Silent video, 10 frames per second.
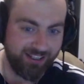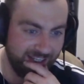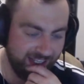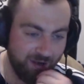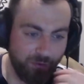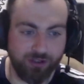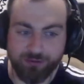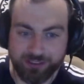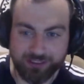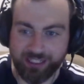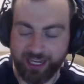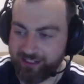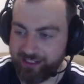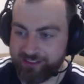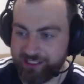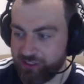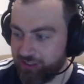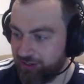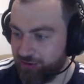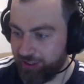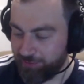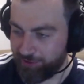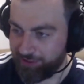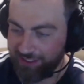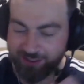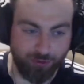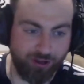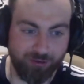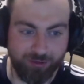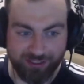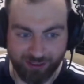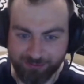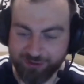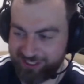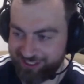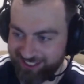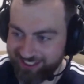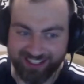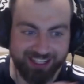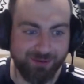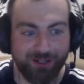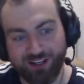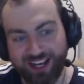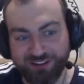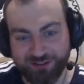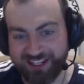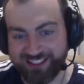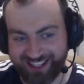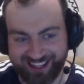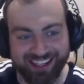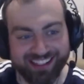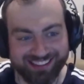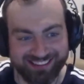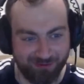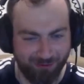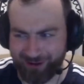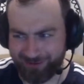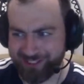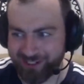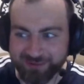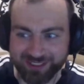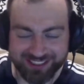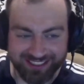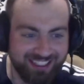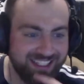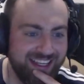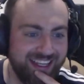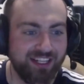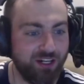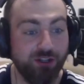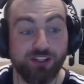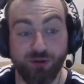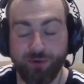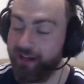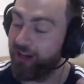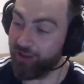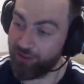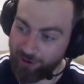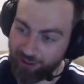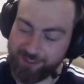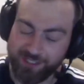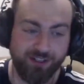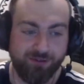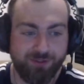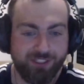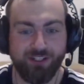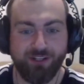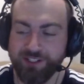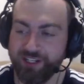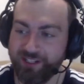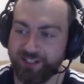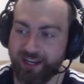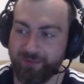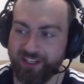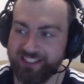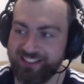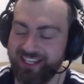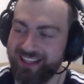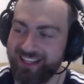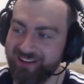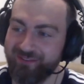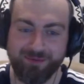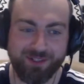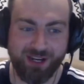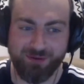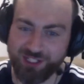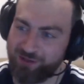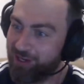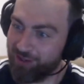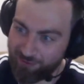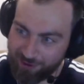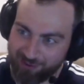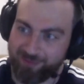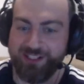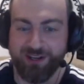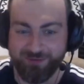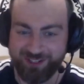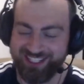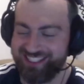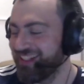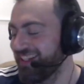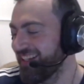and TikTok can quote me on this, the Wallabies, obviously. That's my new catchphrase, I think. It's the Wallabies, obviously. You know, who's going to win? The Wallabies, obviously. Who's going to come last in the Rugby Championship? The Wallabies, obviously.